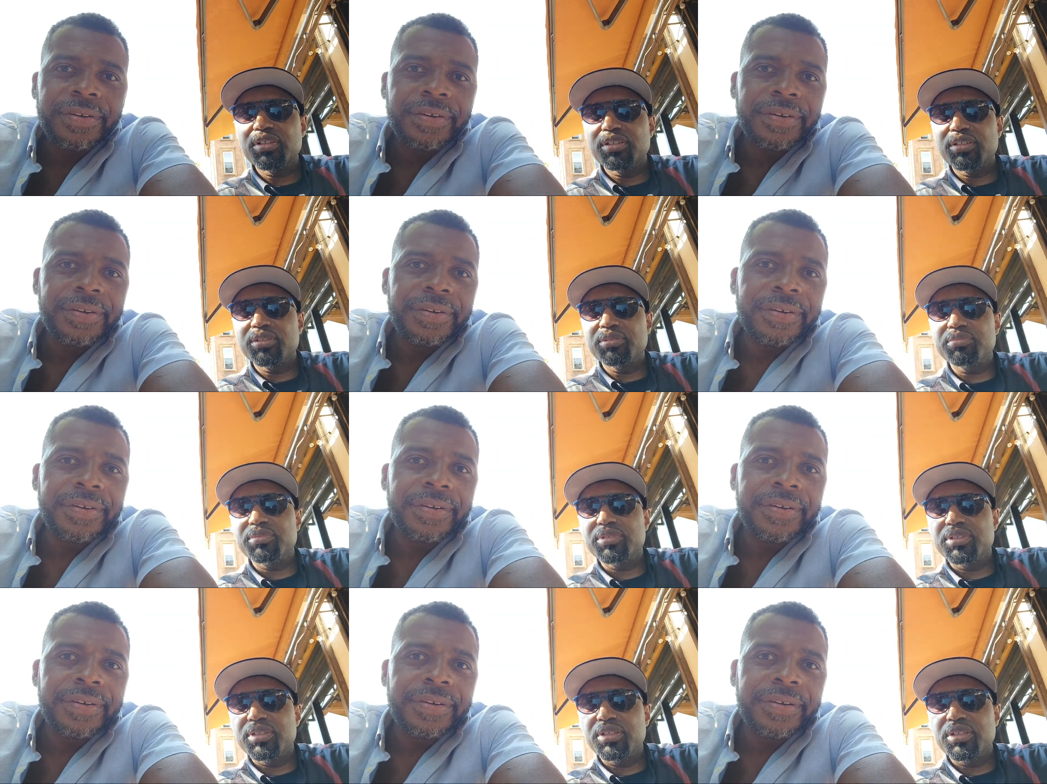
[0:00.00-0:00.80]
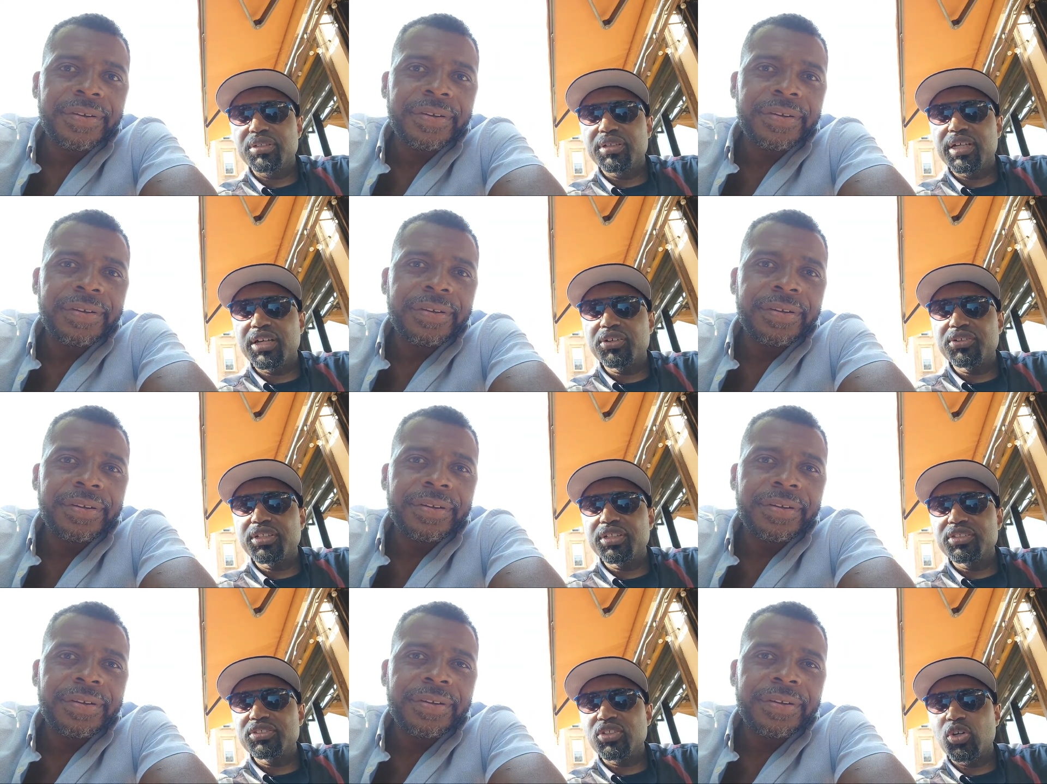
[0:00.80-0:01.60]
Speaker 1: hard. Uh, how
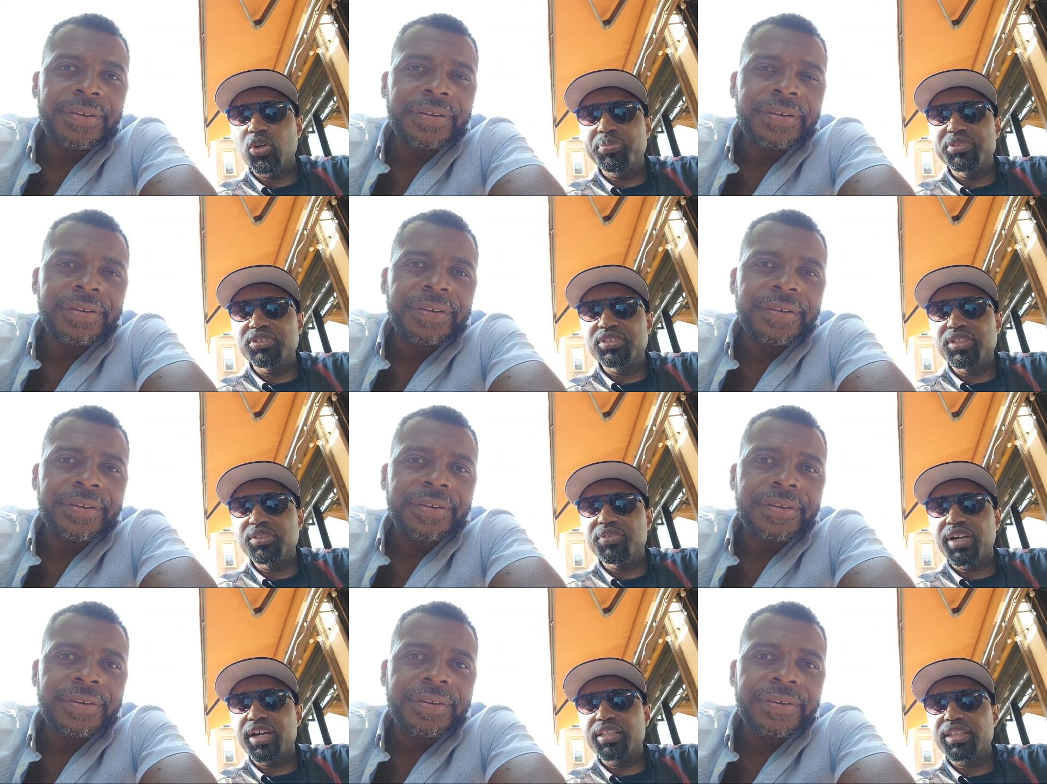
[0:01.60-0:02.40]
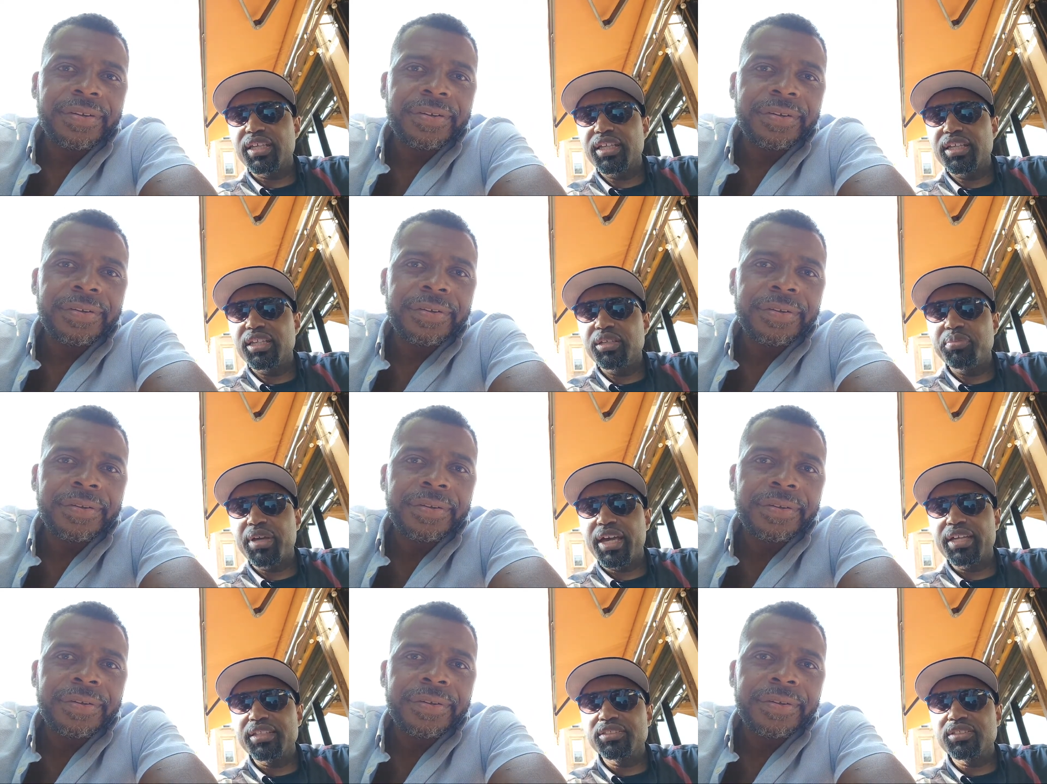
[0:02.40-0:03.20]
does OpenSea violate any
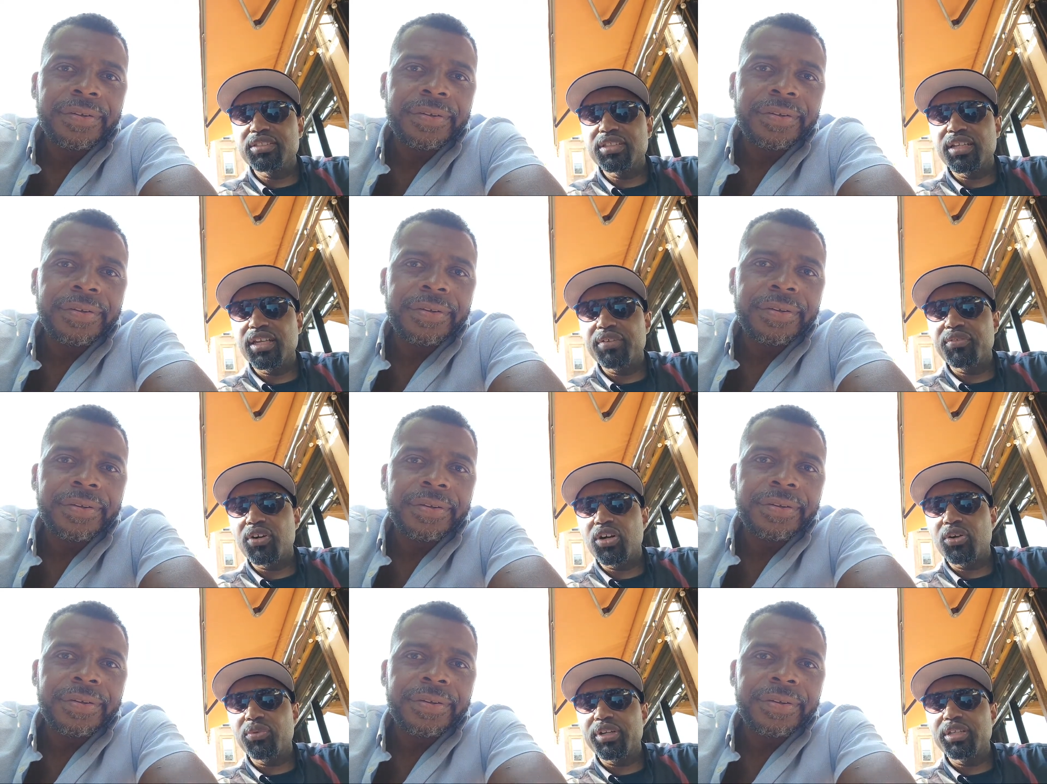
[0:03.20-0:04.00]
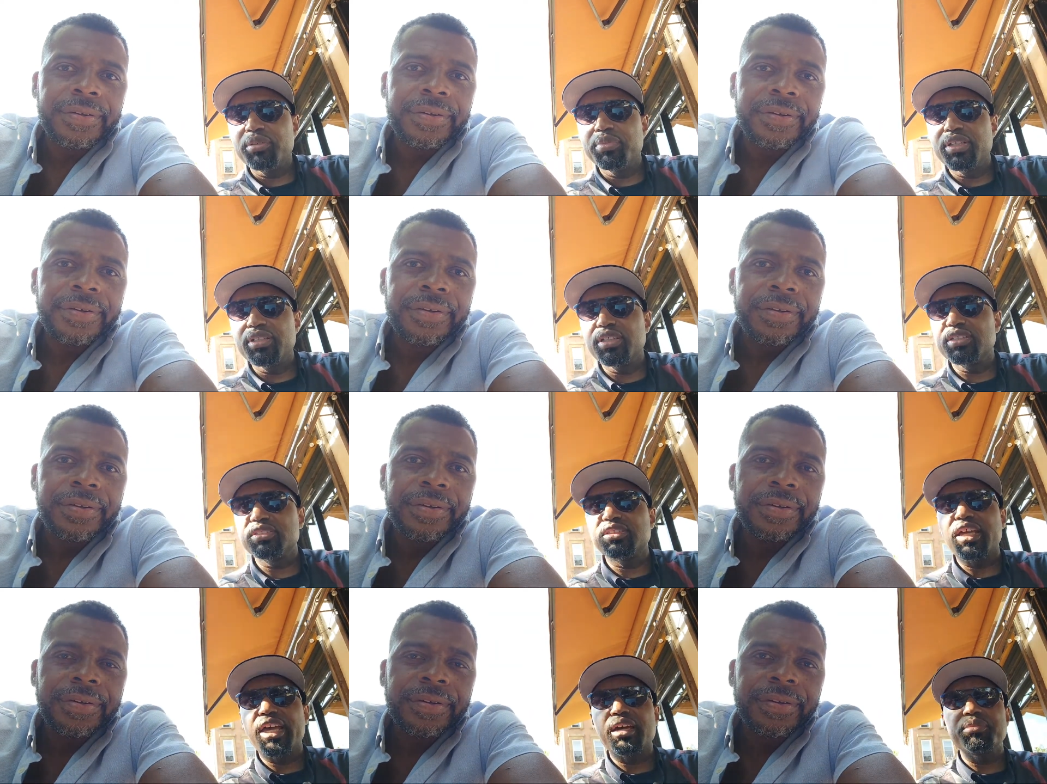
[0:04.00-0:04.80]
patents that have already been
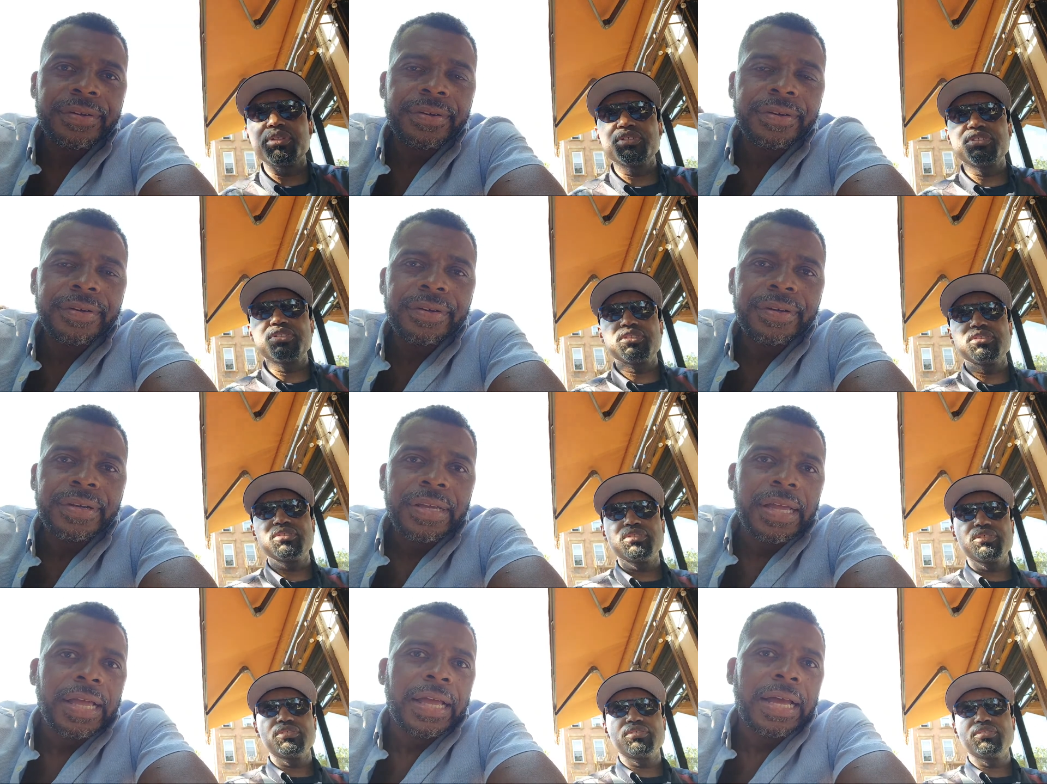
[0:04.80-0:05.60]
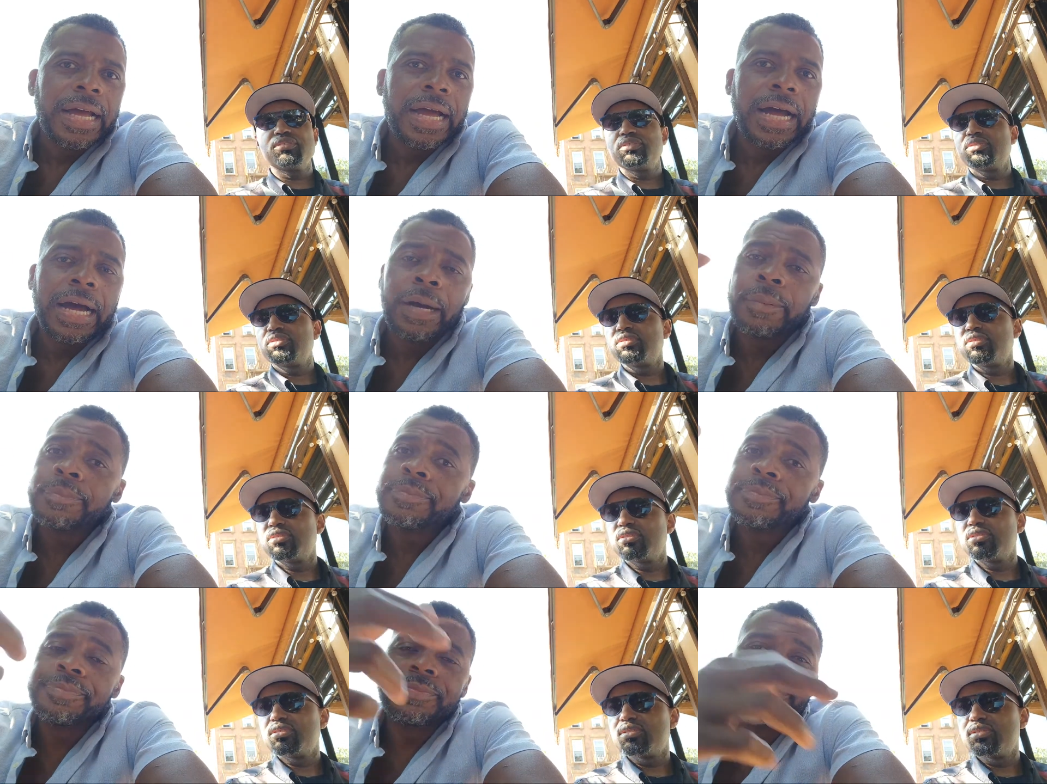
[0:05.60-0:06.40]
established?
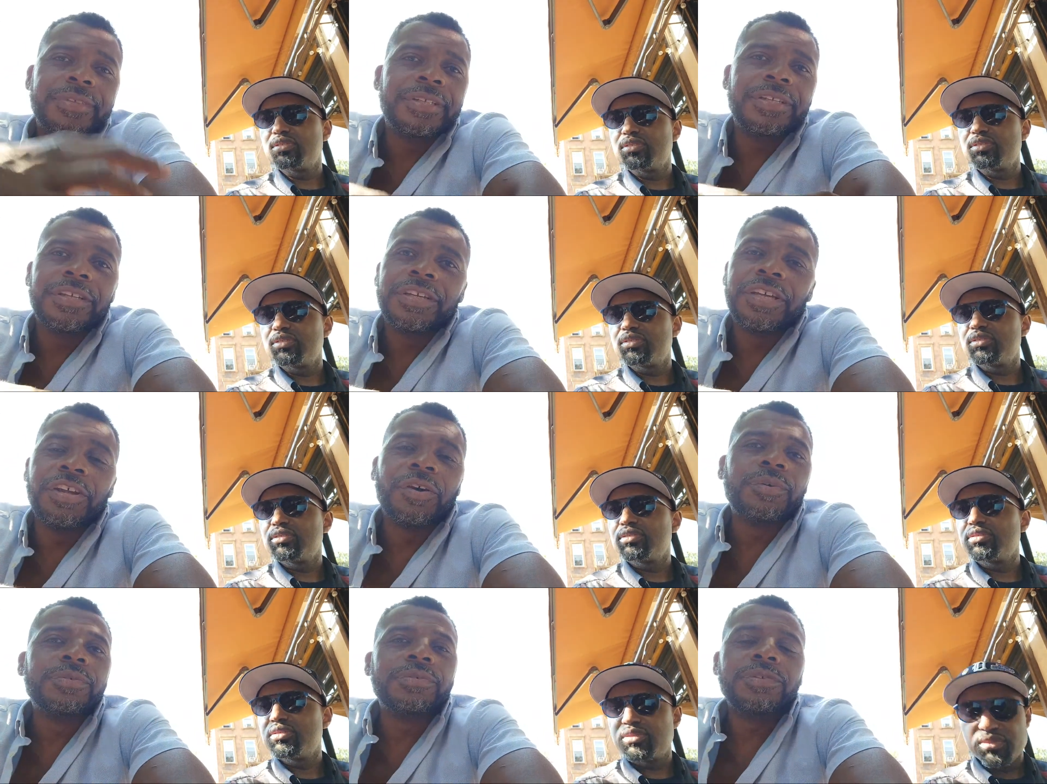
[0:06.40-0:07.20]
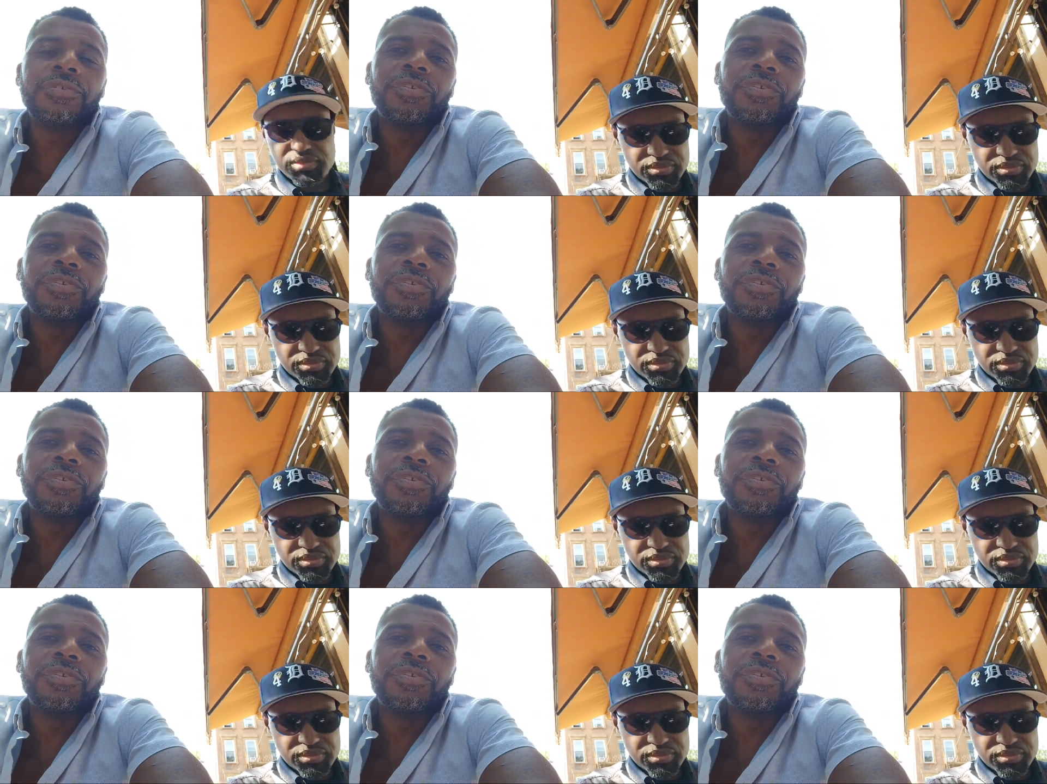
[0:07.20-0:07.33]
Speaker 2: Um, you know,